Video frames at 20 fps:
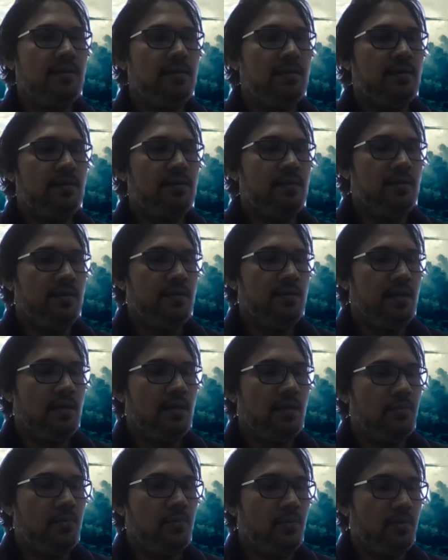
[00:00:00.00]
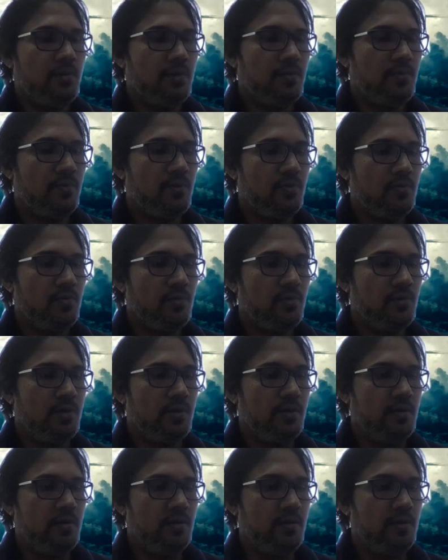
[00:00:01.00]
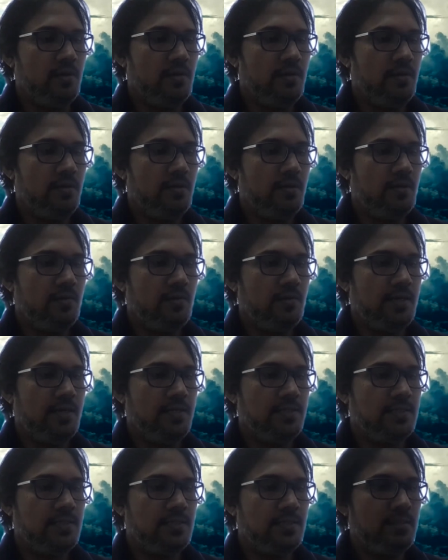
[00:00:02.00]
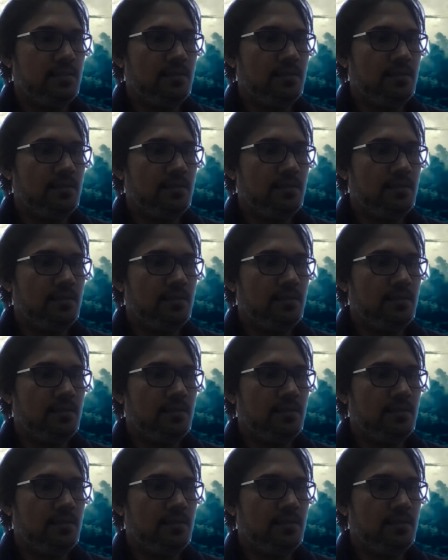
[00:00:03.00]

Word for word: uh, our programs are also good, right?